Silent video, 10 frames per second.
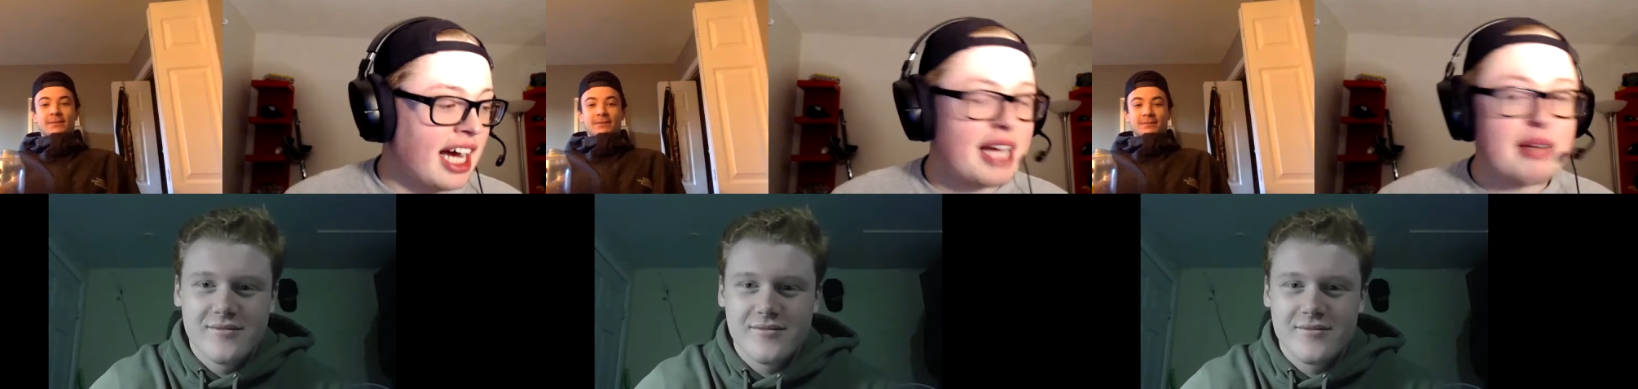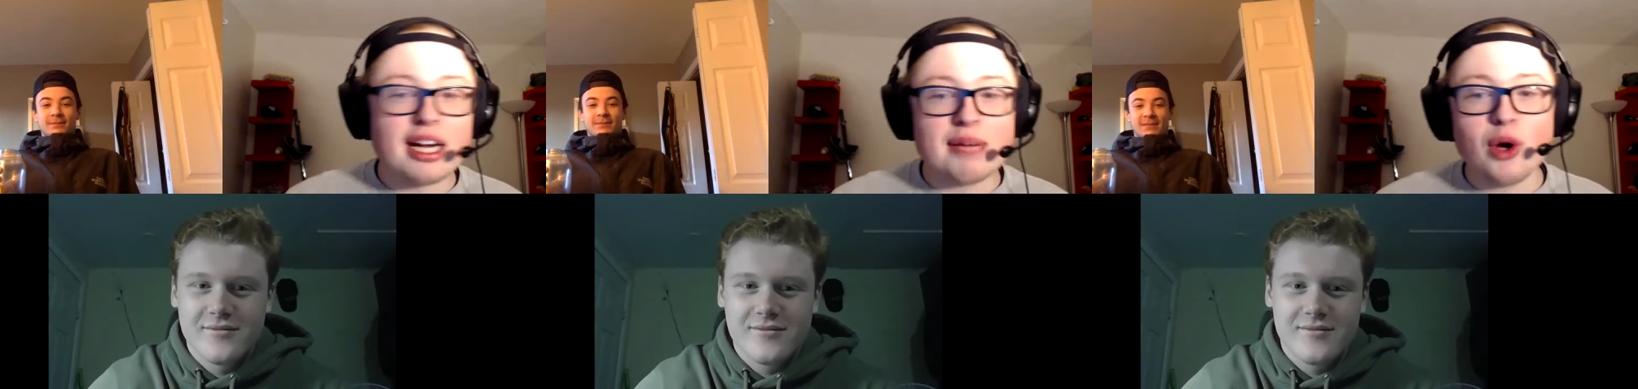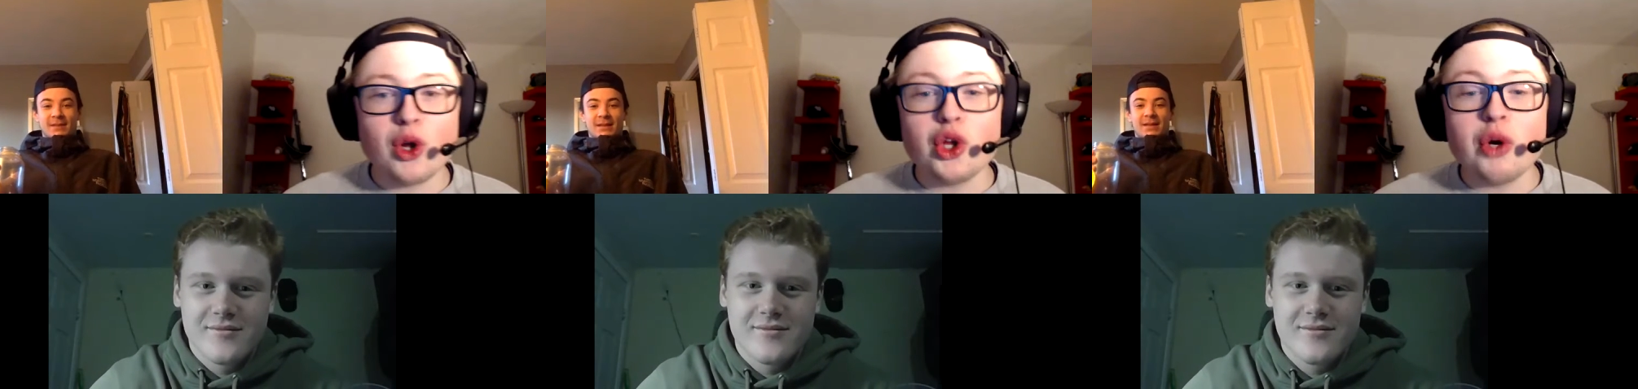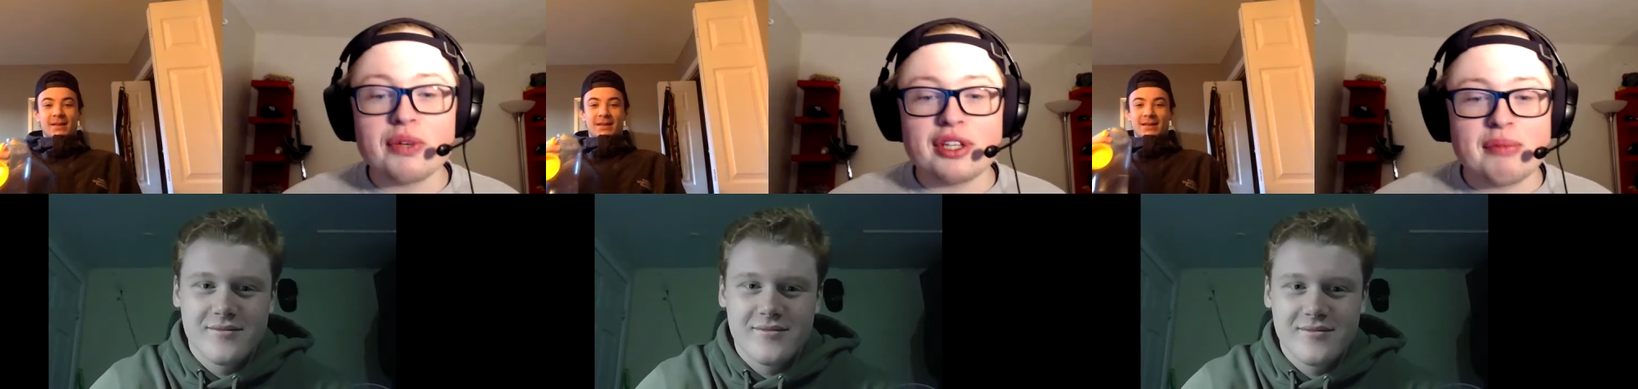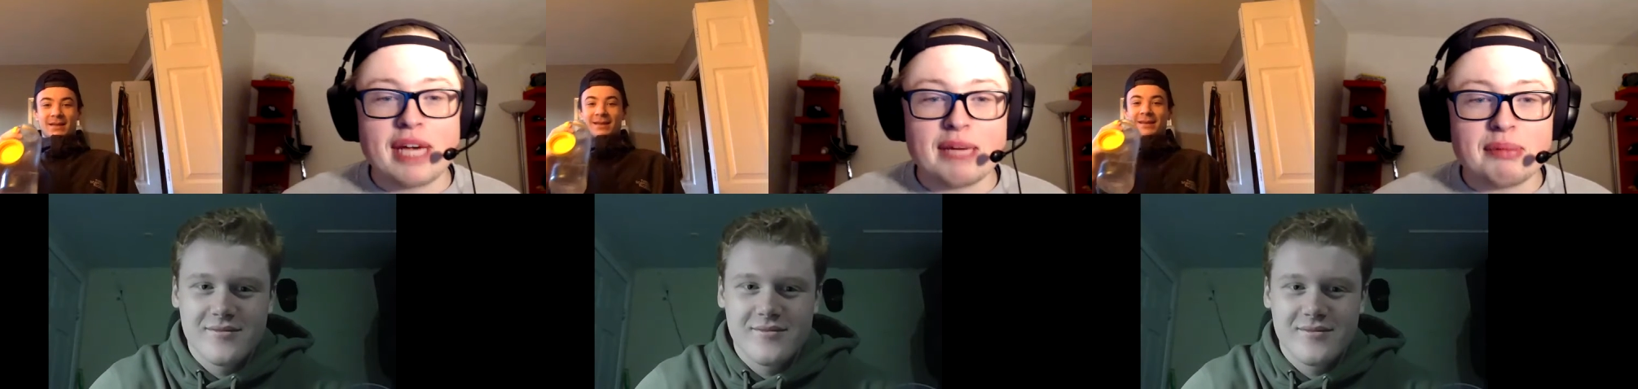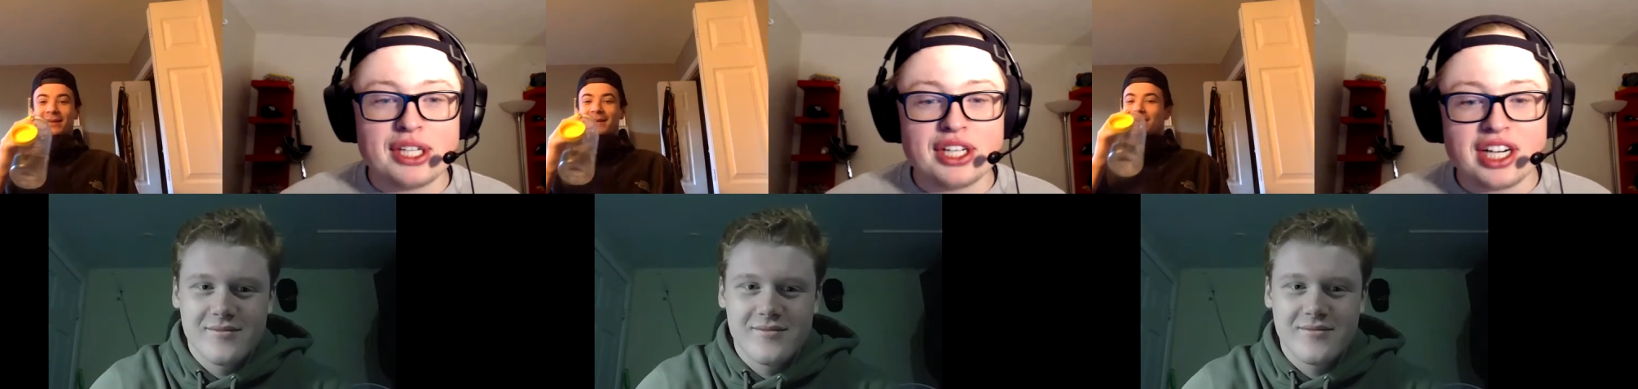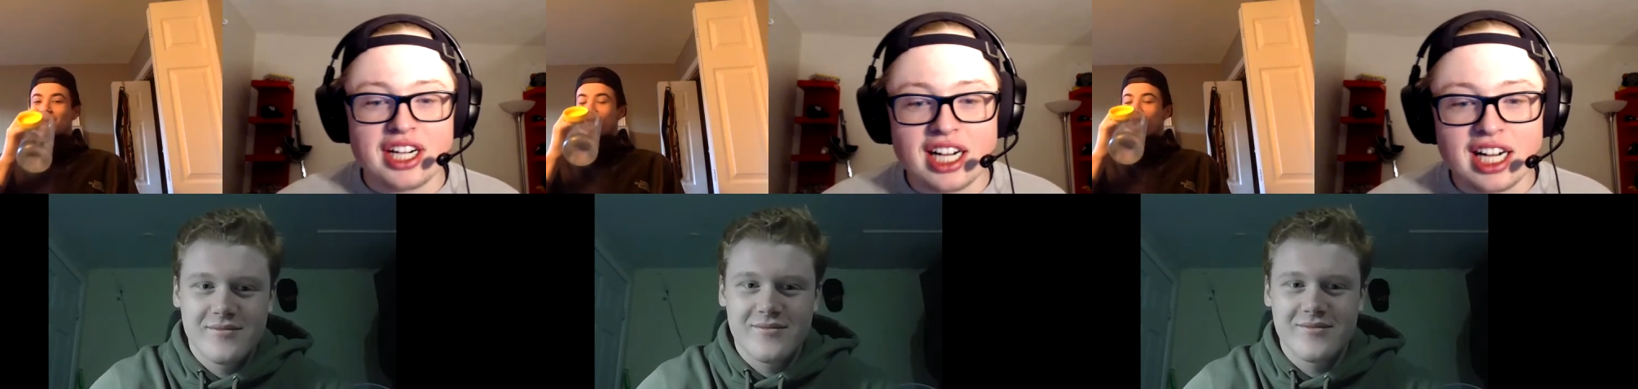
Speaker 1: I I'm all over the map here.